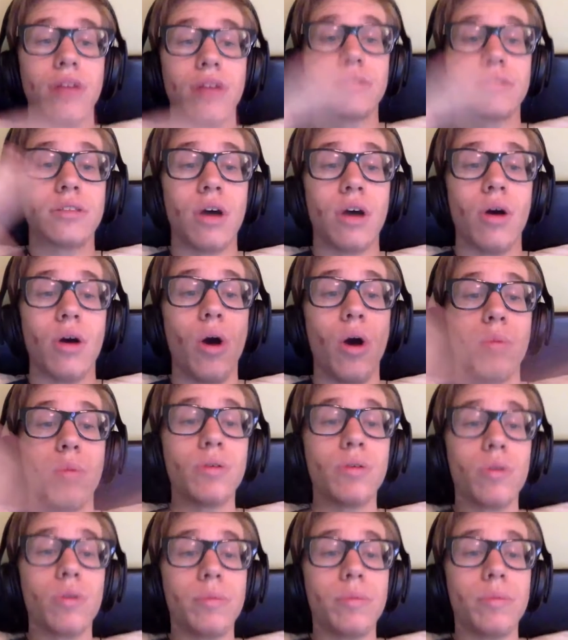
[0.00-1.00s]
So
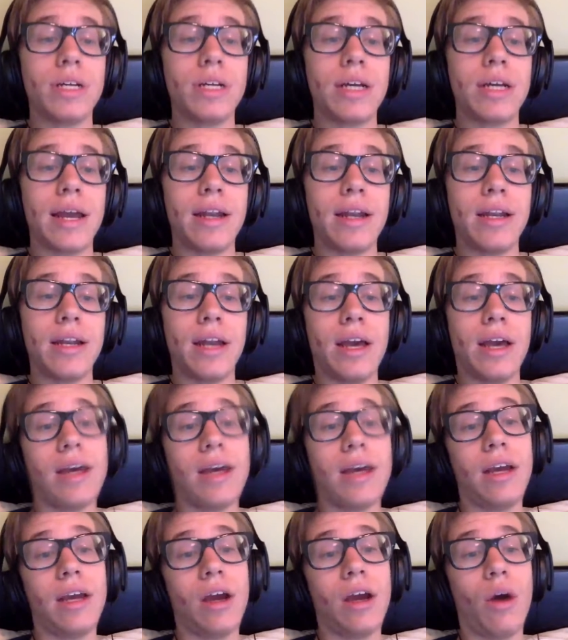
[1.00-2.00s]
Oprah will be getting
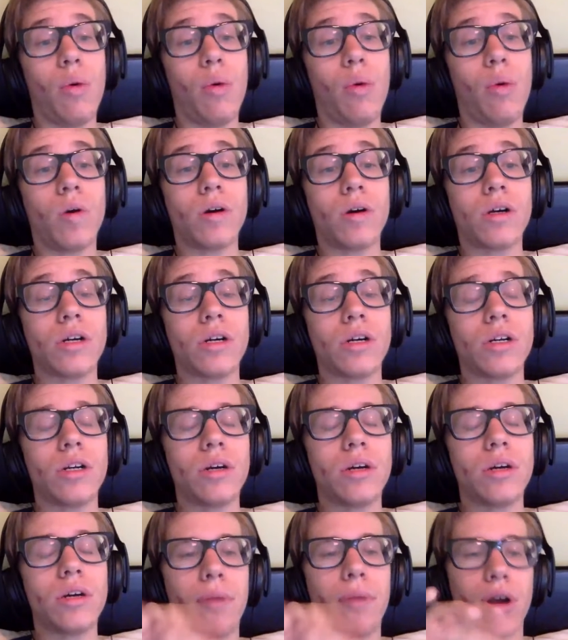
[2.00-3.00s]
an
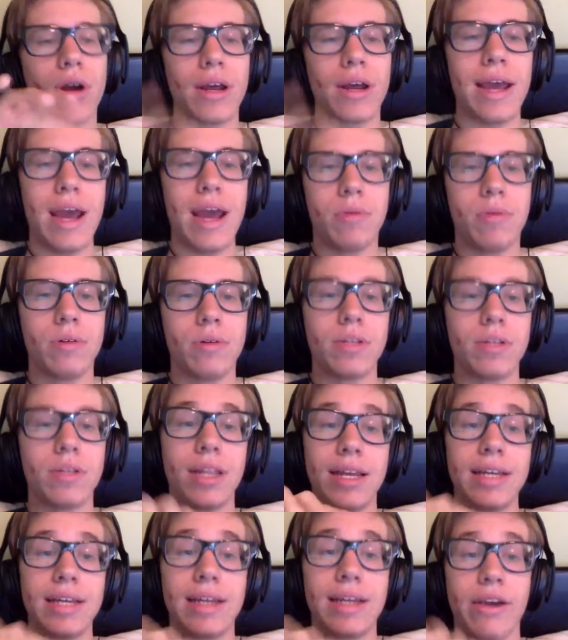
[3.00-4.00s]
award. Mark Hamill,
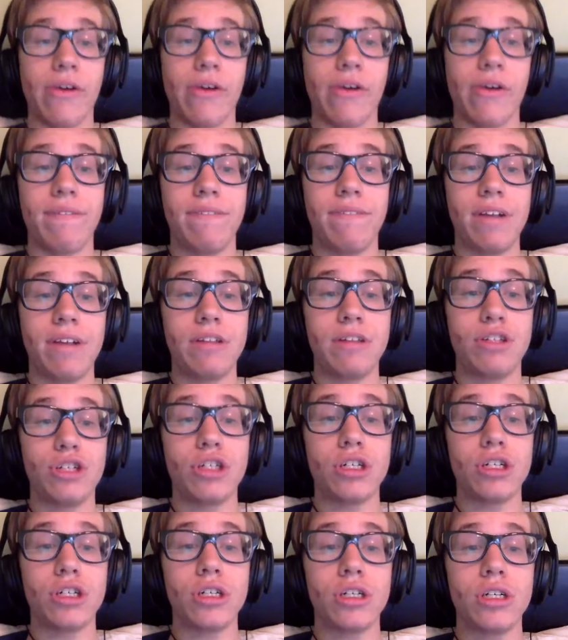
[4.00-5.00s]
the late Carrie
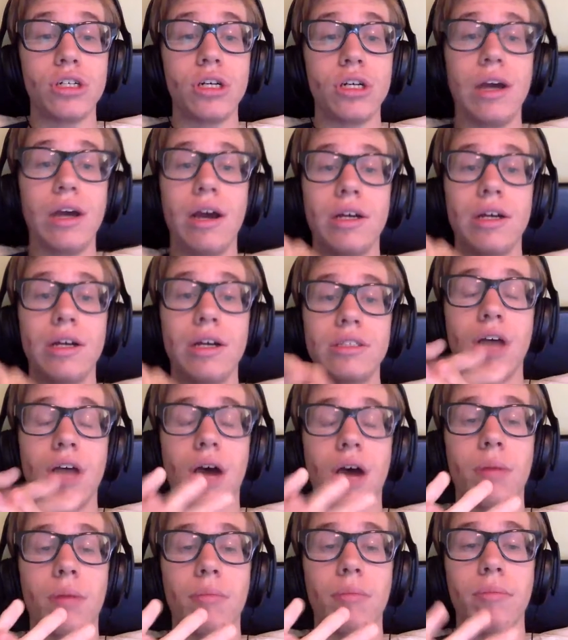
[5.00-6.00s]
Fisher,
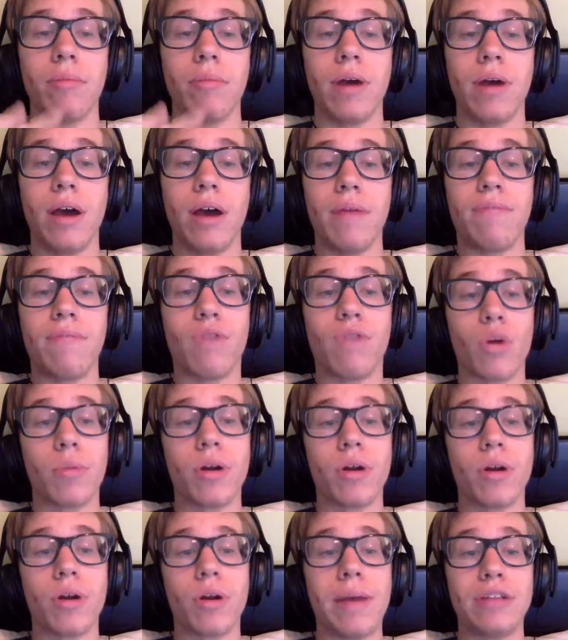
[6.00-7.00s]
some
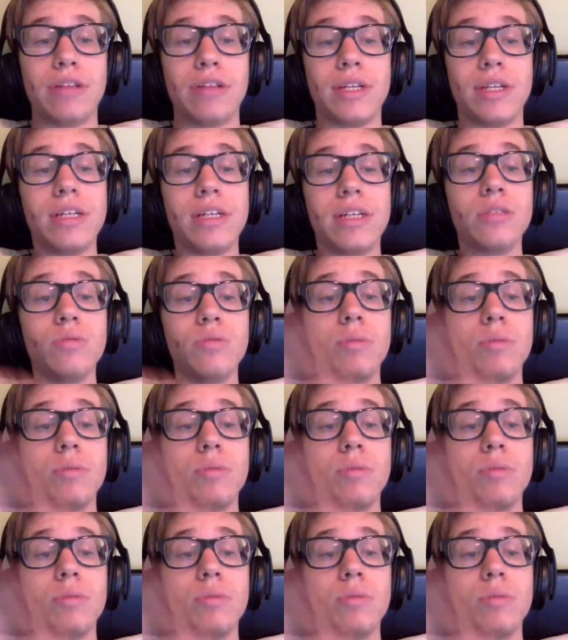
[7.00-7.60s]
former Imagineers will